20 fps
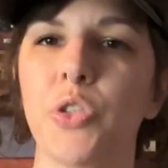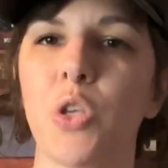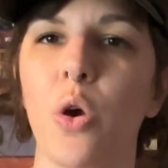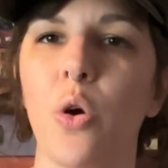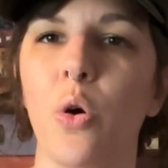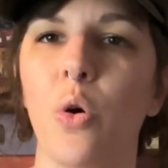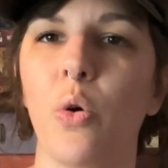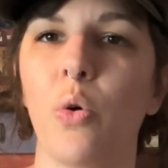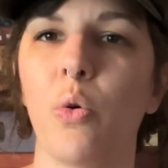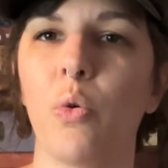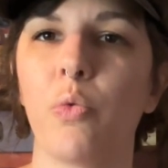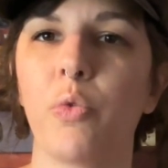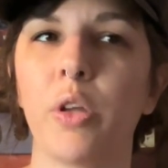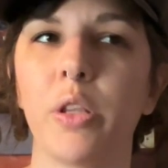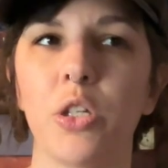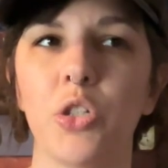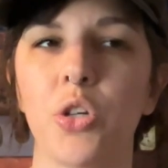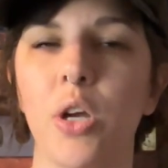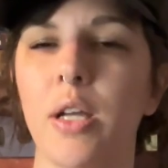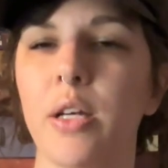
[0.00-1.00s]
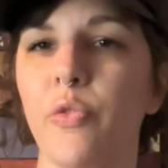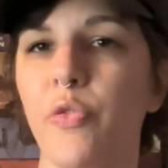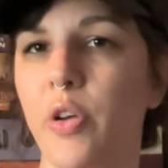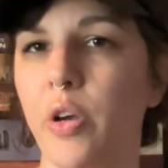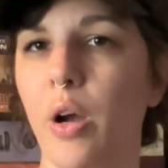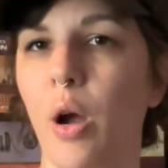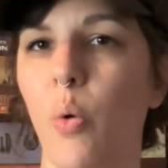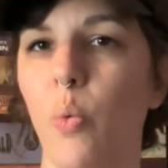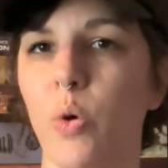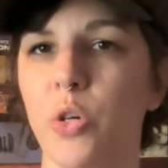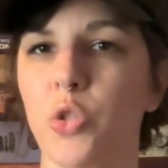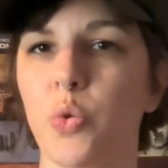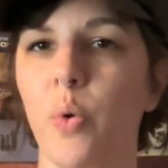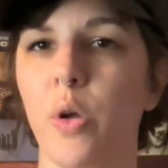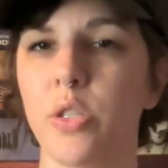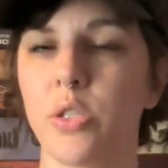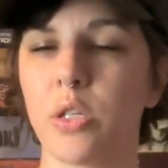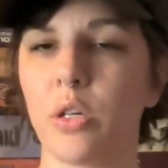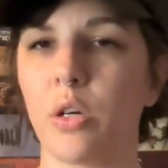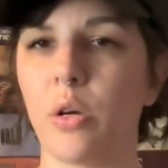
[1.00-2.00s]
So really trying to figure out which
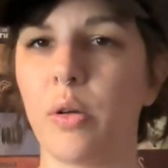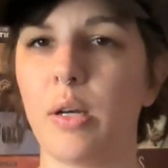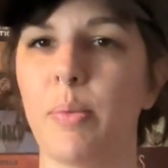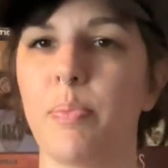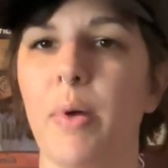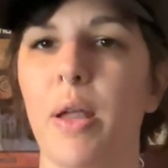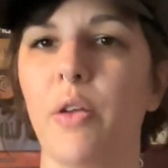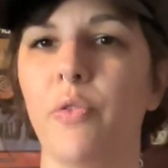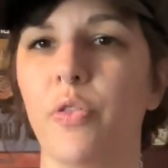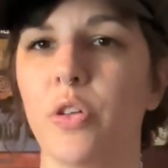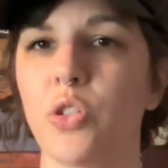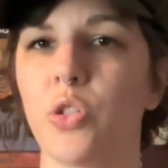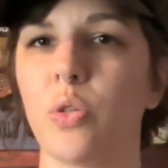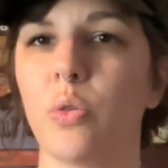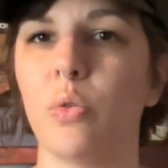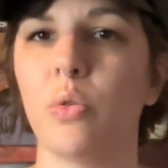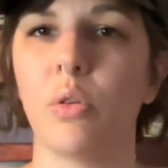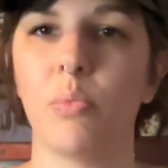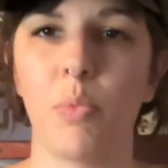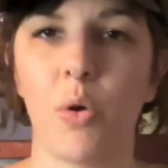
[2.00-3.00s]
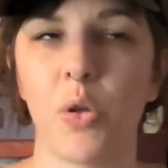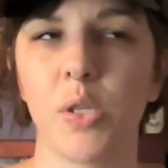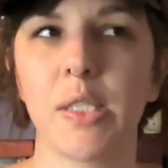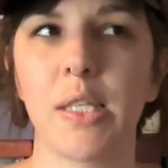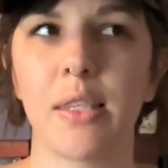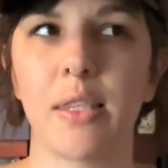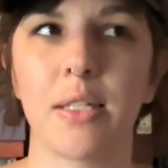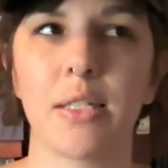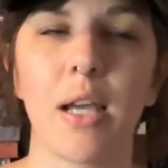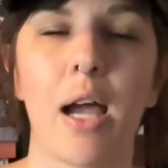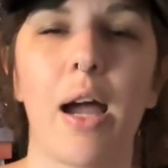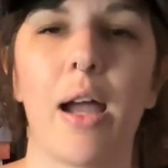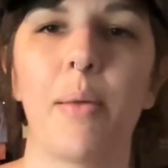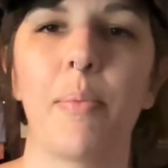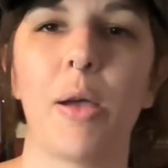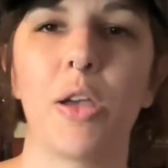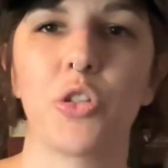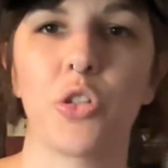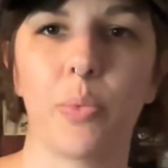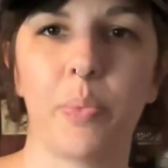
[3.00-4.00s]
ones are going to benefit you the most at the time
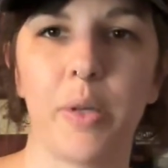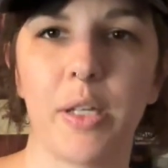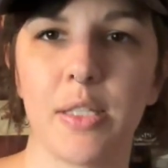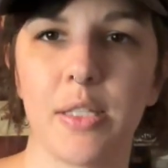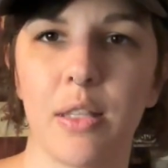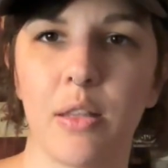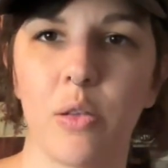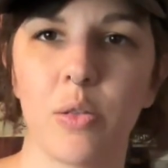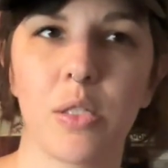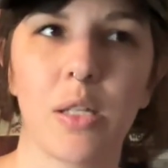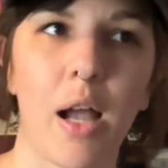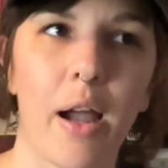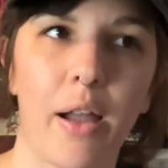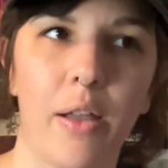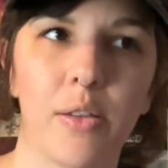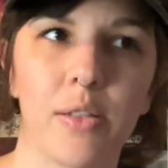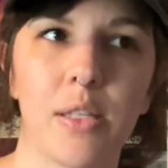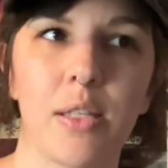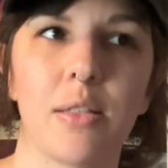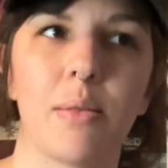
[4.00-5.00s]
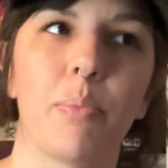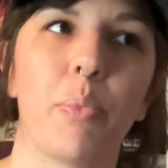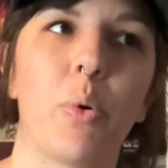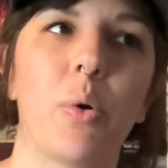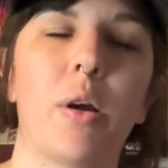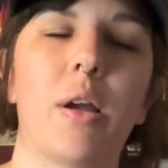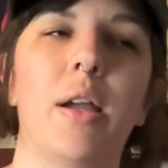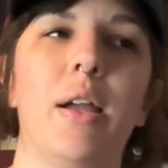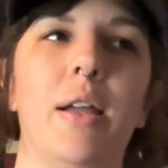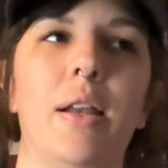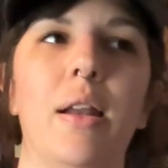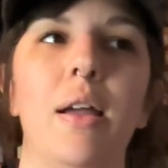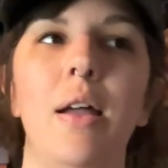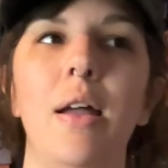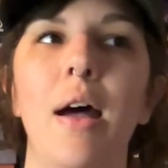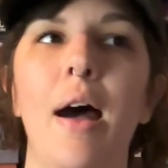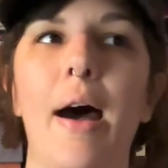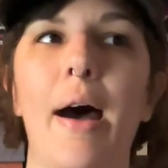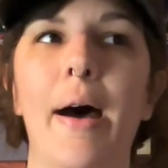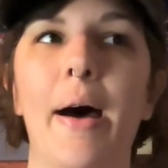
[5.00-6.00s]
as you're placing those tiles is important.
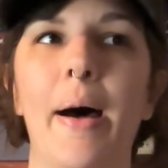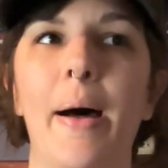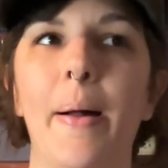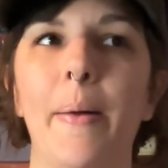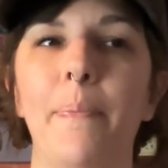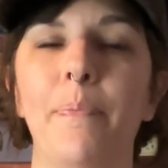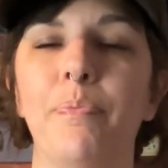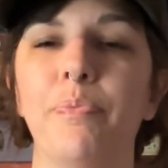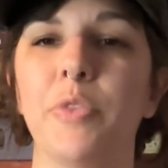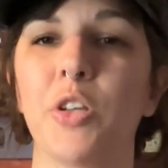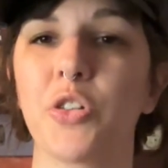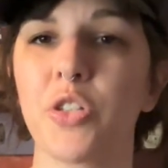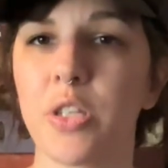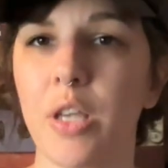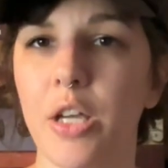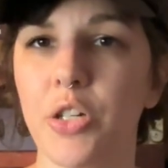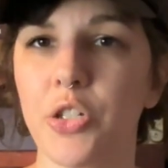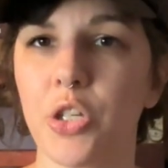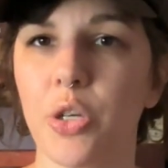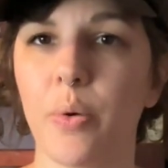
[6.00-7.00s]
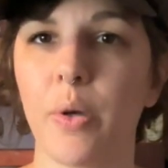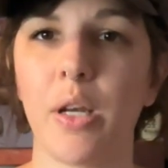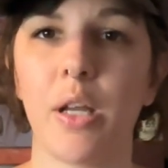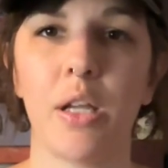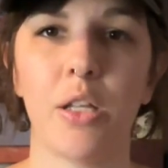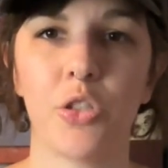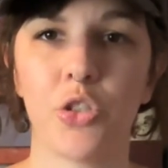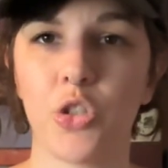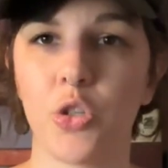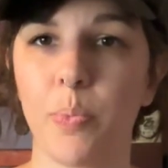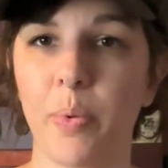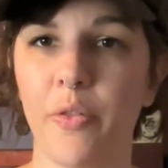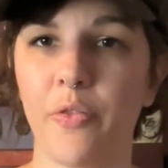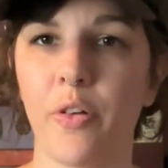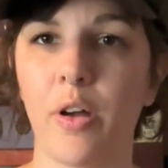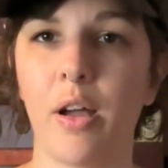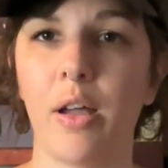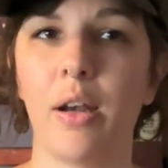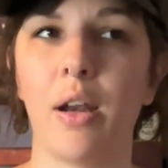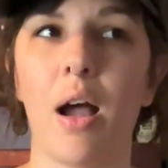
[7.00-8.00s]
There's a lot to it. It's super
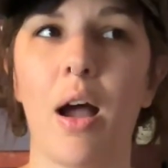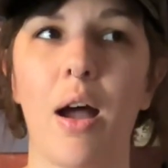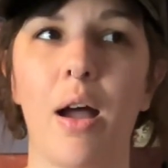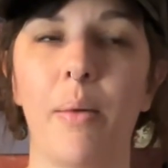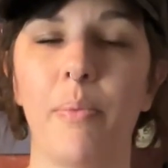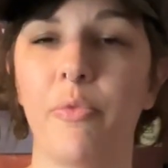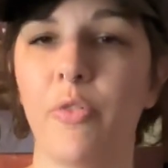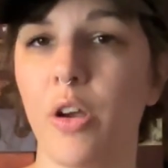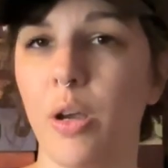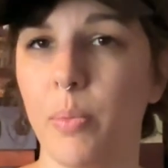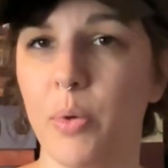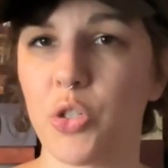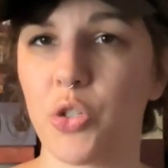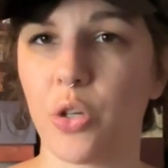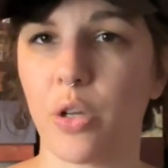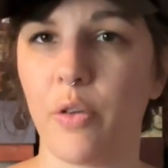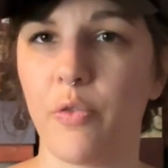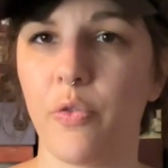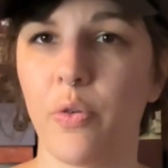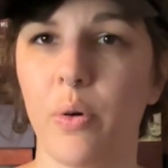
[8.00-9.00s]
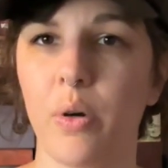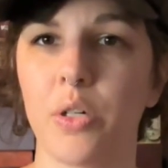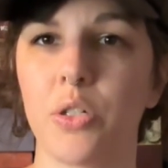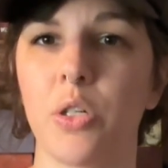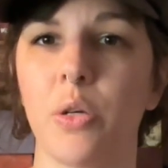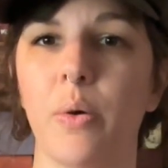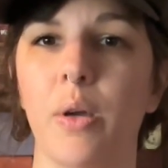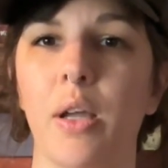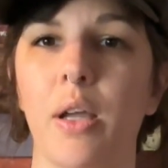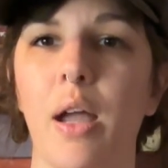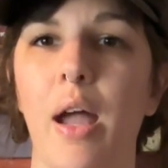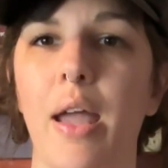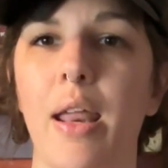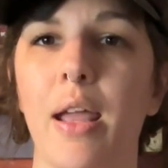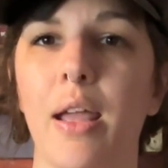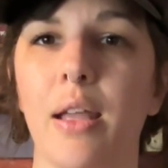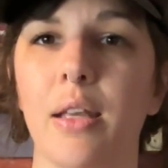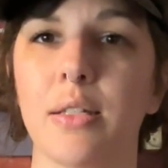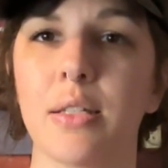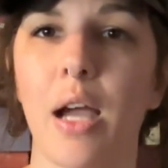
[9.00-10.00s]
fun. I'm very much looking forward to it,
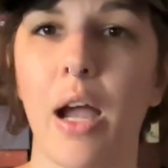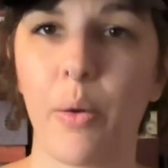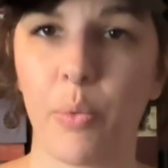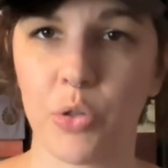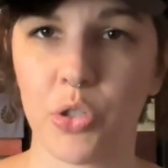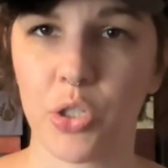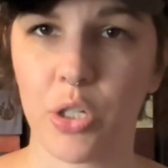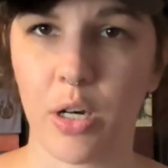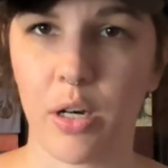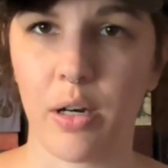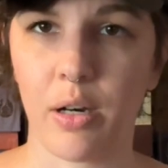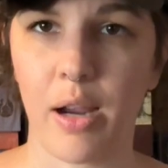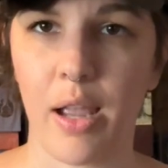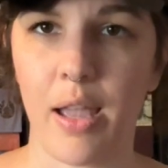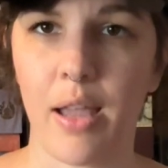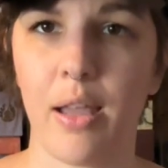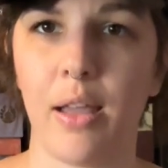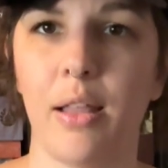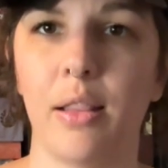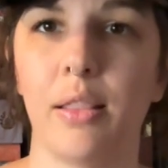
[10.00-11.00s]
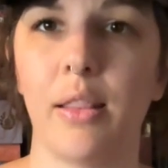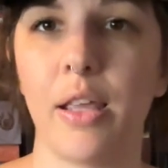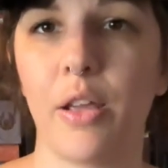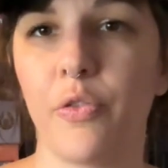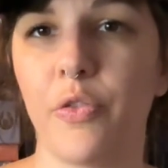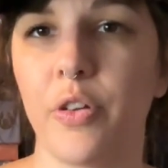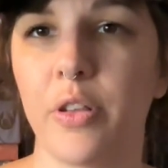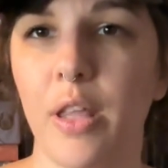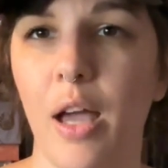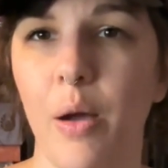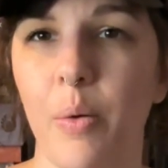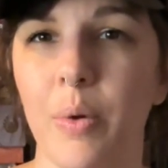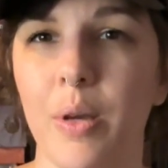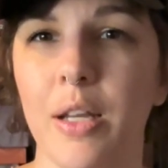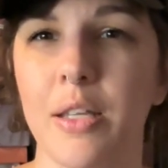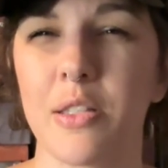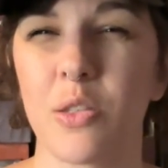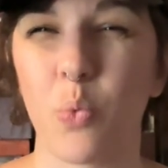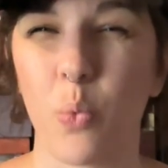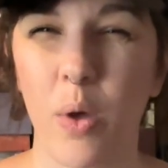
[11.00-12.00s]
and I will share a link for that one
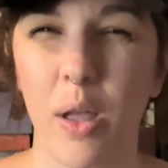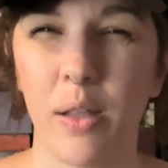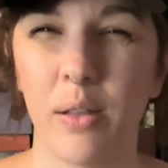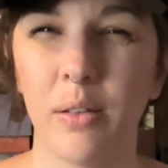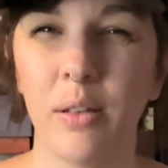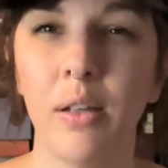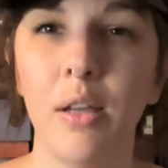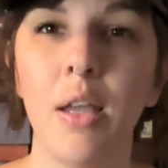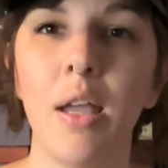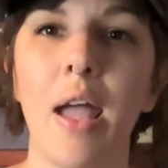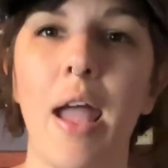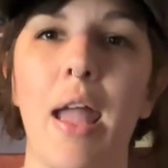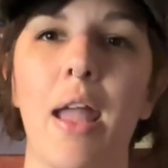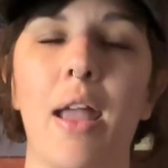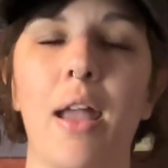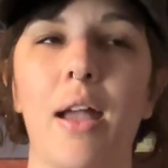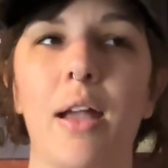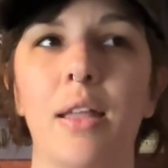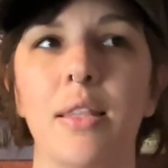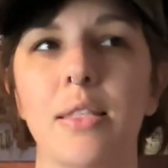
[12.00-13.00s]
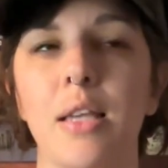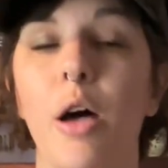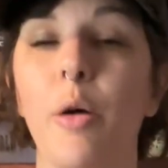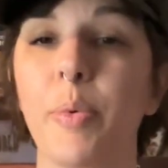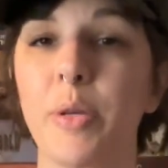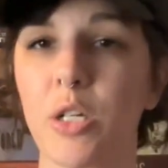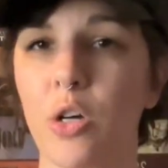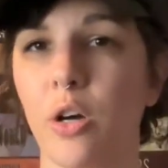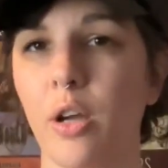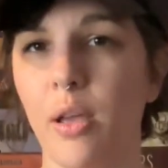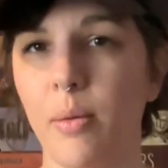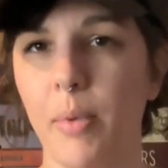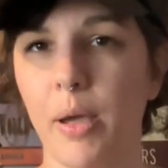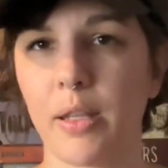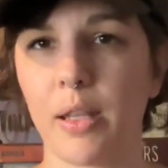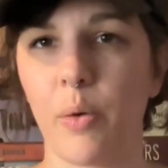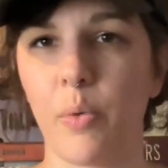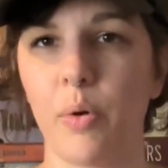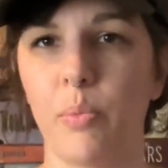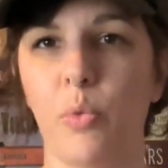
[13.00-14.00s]
as well. And I'll be talking about
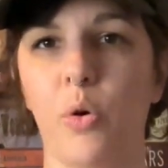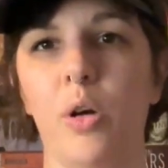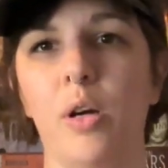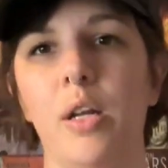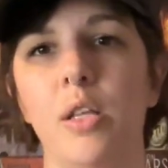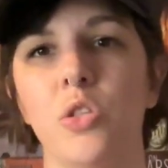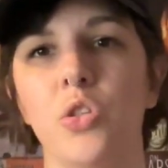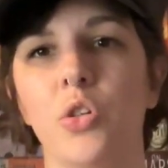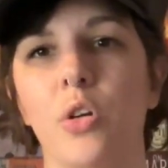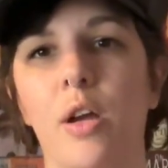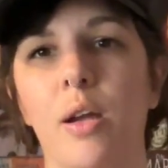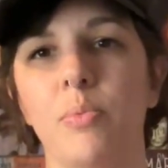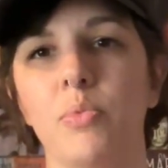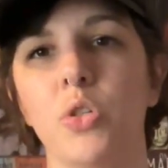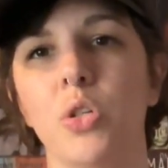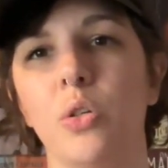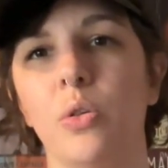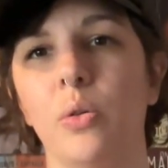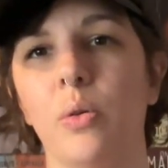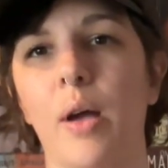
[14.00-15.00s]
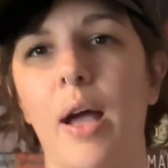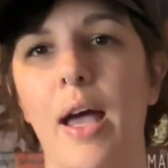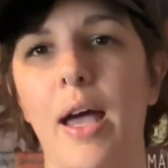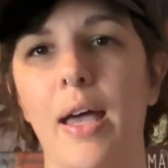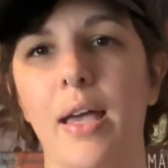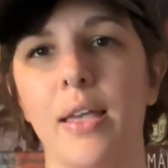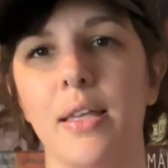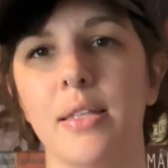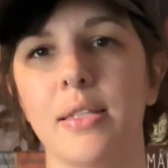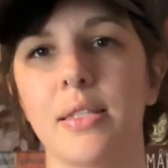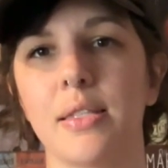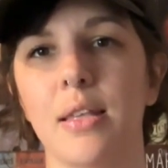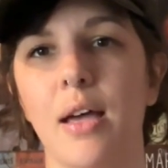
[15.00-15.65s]
that one more on Instagram too as